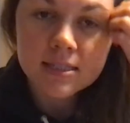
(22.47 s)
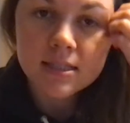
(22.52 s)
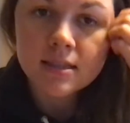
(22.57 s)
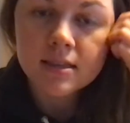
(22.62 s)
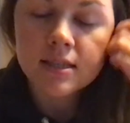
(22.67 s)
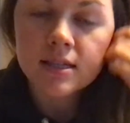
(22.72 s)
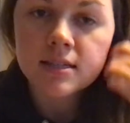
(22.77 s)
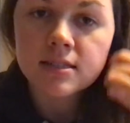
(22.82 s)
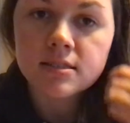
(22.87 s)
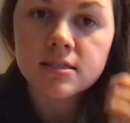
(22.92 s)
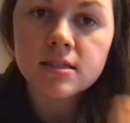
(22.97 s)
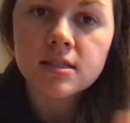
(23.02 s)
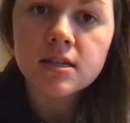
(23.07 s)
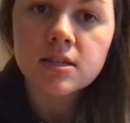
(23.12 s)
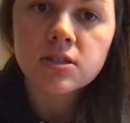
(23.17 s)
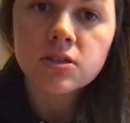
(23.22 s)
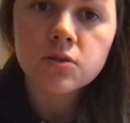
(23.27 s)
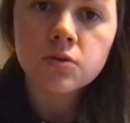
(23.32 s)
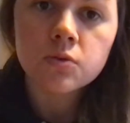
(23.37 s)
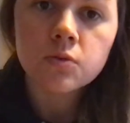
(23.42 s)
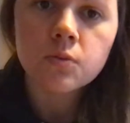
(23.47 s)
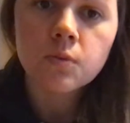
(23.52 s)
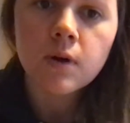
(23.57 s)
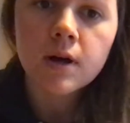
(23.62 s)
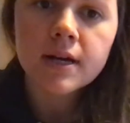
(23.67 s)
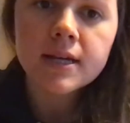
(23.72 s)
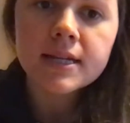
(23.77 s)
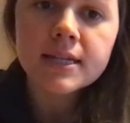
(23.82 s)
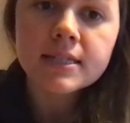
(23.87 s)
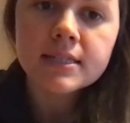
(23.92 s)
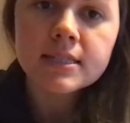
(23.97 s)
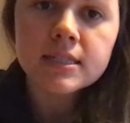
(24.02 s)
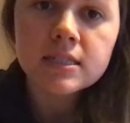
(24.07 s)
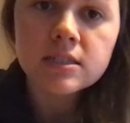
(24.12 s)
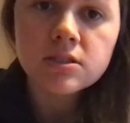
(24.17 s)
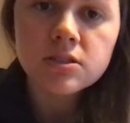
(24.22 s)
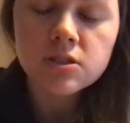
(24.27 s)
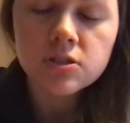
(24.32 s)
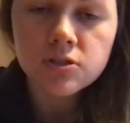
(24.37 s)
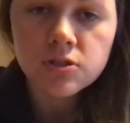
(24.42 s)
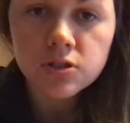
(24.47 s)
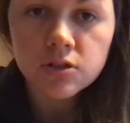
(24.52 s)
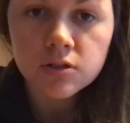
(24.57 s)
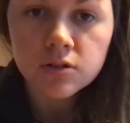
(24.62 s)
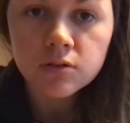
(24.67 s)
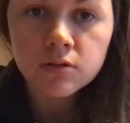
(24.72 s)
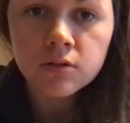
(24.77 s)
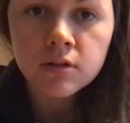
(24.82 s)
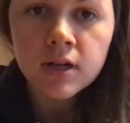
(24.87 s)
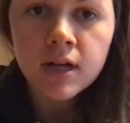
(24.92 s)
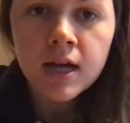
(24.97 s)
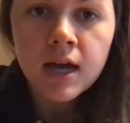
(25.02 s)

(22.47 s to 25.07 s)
the things that you want and need to do